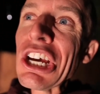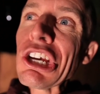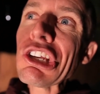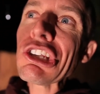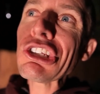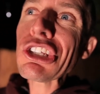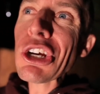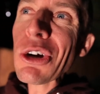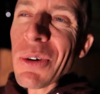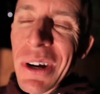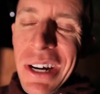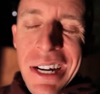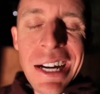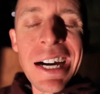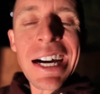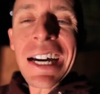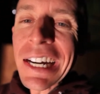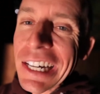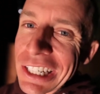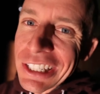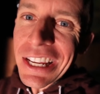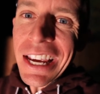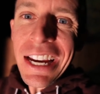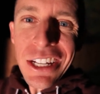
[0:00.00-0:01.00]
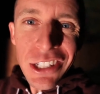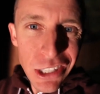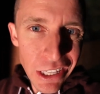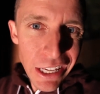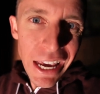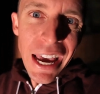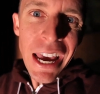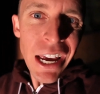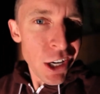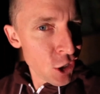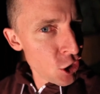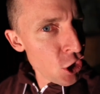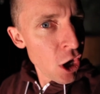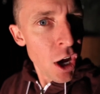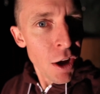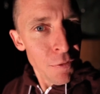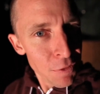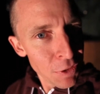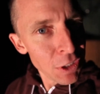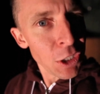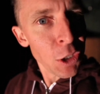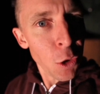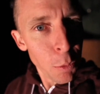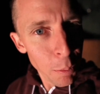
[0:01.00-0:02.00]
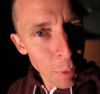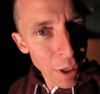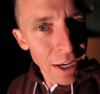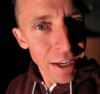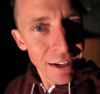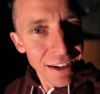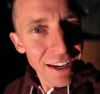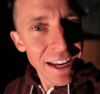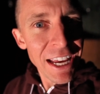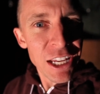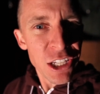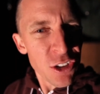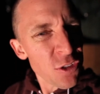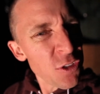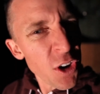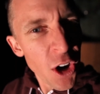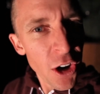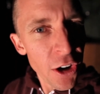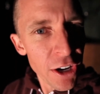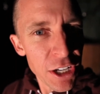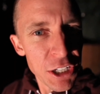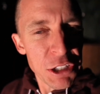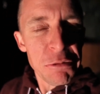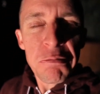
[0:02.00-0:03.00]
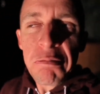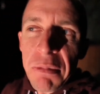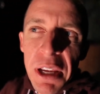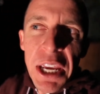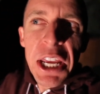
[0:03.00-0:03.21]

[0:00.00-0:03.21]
So it kind of takes the edge off a little bit as far as